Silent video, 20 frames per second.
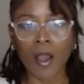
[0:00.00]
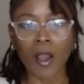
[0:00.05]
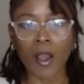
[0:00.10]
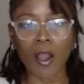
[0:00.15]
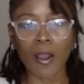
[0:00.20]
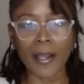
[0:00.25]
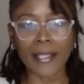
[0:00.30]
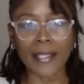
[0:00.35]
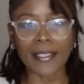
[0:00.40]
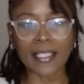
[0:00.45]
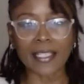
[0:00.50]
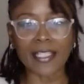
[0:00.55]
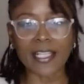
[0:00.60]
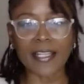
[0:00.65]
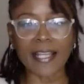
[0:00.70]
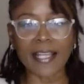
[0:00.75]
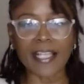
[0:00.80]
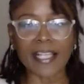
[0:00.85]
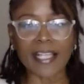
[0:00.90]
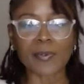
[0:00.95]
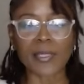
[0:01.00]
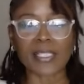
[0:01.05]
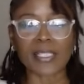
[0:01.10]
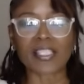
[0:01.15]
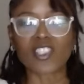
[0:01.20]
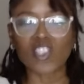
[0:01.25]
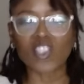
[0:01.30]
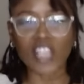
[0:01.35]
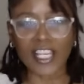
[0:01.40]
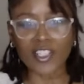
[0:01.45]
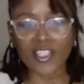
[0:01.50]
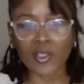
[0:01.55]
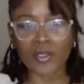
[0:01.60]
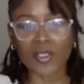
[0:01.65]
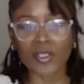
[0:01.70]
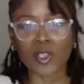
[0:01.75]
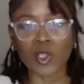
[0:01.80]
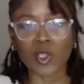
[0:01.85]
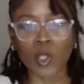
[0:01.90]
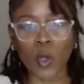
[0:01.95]
All right, then the next piece, check your
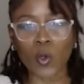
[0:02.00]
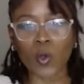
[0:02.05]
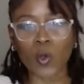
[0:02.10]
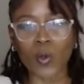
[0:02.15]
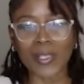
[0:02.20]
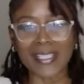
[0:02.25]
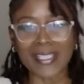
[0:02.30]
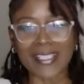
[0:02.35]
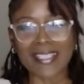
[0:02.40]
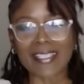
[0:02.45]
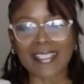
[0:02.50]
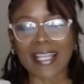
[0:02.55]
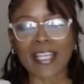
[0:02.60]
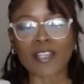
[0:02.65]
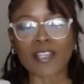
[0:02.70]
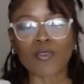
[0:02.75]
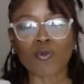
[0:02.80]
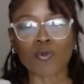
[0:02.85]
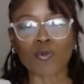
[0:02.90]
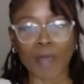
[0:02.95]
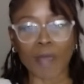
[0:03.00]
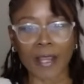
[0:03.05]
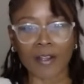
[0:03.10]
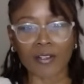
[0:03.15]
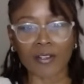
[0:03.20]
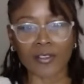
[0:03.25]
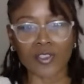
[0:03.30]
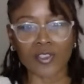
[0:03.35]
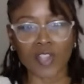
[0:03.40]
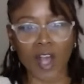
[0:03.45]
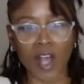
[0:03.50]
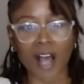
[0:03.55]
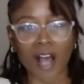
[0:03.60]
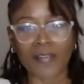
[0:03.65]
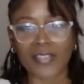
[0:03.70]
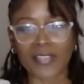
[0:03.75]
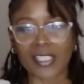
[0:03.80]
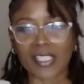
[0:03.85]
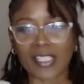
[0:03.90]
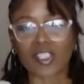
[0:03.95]
local and state records
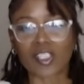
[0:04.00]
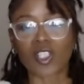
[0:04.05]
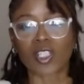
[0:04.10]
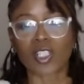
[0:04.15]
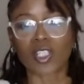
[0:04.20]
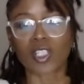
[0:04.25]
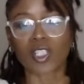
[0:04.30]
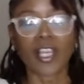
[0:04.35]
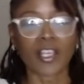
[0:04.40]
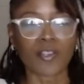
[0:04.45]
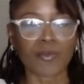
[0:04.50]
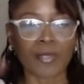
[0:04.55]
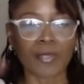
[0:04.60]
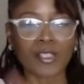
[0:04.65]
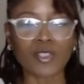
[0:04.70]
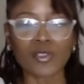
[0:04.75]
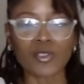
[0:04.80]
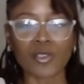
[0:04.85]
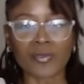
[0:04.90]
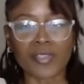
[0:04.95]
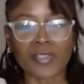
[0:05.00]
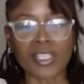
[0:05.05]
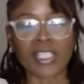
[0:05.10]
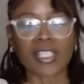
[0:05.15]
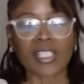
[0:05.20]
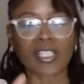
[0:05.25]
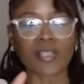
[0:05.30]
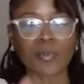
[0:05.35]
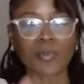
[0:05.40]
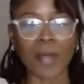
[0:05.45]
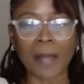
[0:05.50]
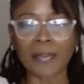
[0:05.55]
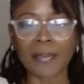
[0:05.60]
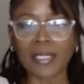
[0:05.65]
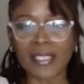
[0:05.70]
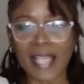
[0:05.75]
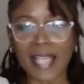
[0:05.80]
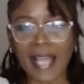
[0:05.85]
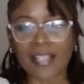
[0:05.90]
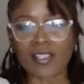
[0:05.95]
offices. Look, register of deeds, property
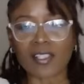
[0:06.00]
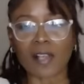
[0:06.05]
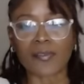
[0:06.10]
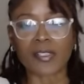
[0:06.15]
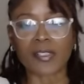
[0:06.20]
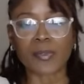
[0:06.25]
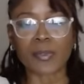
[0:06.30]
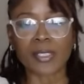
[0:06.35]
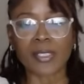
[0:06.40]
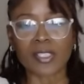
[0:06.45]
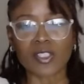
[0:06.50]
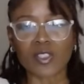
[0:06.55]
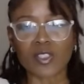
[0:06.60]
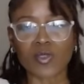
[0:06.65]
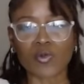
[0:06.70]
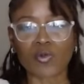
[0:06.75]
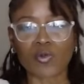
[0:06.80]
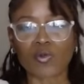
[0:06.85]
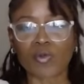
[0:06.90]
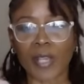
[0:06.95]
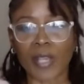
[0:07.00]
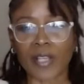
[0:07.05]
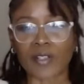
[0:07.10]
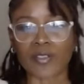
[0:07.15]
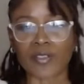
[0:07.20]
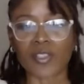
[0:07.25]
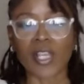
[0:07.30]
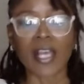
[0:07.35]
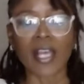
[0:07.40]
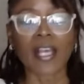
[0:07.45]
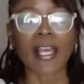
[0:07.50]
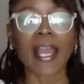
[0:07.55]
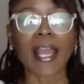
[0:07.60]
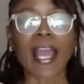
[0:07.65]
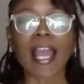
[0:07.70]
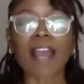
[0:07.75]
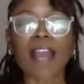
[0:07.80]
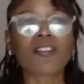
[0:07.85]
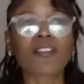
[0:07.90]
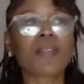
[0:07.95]
tax office, business records.
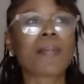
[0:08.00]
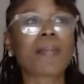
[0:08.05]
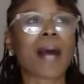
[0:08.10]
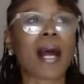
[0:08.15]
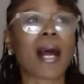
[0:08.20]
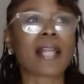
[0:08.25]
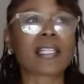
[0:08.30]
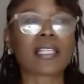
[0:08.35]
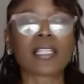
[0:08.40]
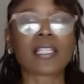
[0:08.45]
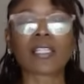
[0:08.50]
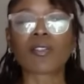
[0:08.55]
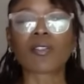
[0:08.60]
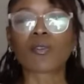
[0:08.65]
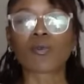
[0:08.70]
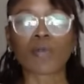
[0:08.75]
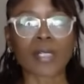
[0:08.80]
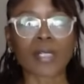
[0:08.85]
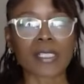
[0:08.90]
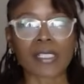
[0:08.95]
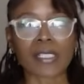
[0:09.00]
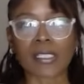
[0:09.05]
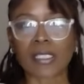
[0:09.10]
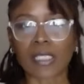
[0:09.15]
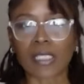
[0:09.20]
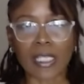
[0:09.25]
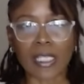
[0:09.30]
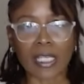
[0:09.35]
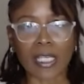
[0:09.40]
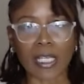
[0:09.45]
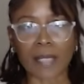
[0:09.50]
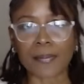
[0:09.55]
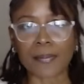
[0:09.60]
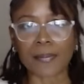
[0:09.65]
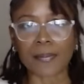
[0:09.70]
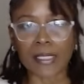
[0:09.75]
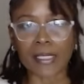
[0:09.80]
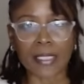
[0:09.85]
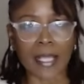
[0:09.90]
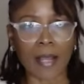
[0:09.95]
Everybody runs into
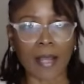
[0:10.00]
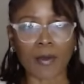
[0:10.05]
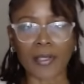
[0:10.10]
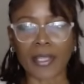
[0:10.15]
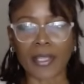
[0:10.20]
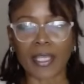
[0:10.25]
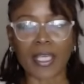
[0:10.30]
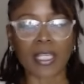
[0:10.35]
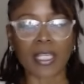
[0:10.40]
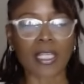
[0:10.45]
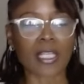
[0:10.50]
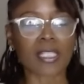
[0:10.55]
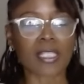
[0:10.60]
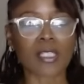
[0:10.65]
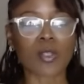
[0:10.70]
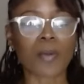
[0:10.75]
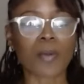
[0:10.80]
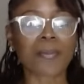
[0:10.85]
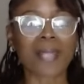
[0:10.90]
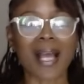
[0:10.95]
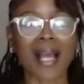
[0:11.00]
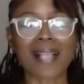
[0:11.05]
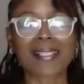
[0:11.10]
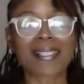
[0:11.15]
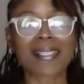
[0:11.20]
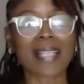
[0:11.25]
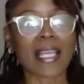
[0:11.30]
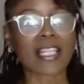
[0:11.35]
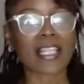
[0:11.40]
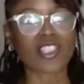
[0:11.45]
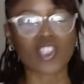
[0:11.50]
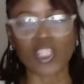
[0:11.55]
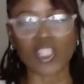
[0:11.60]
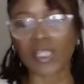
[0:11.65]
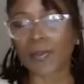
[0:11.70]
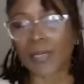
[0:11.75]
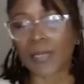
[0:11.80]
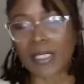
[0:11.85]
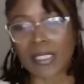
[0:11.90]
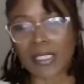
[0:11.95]
hiccups now and then. And so I'm not saying just because